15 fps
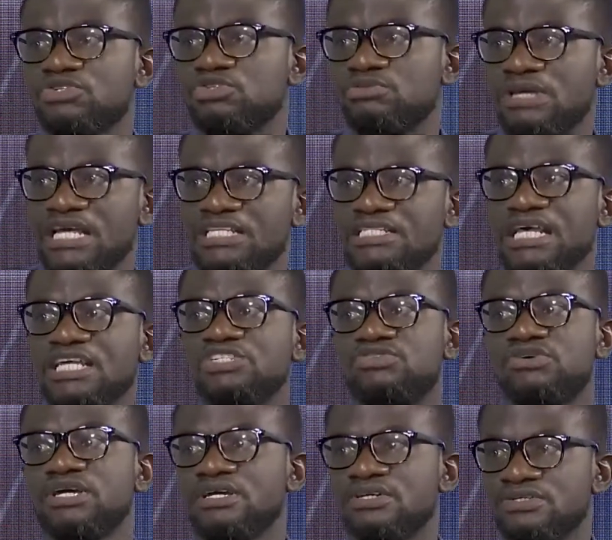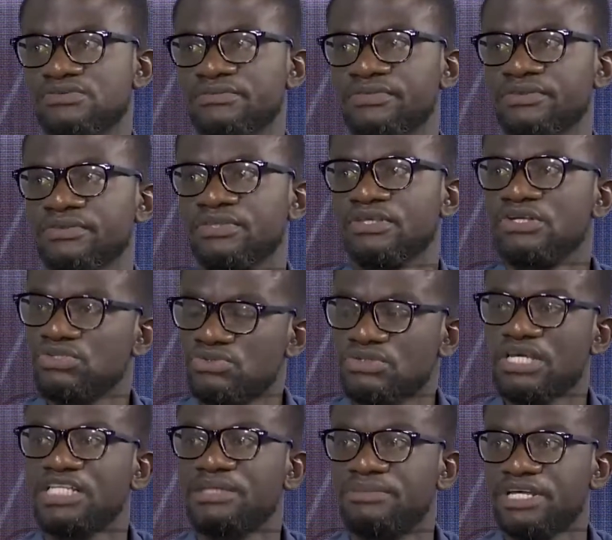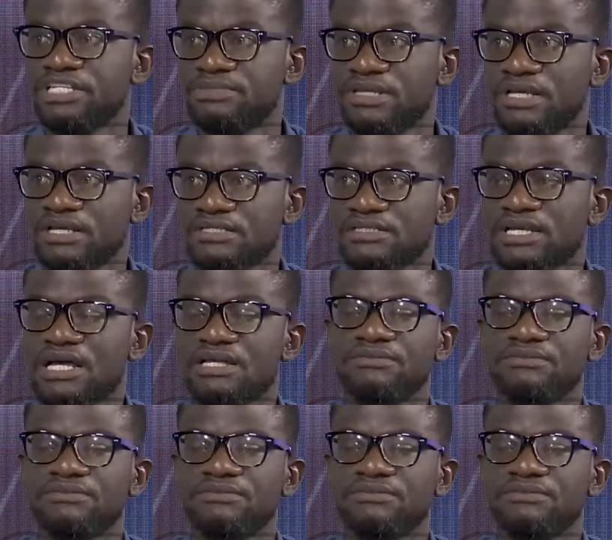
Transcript: To me, I see it as trials to get the best players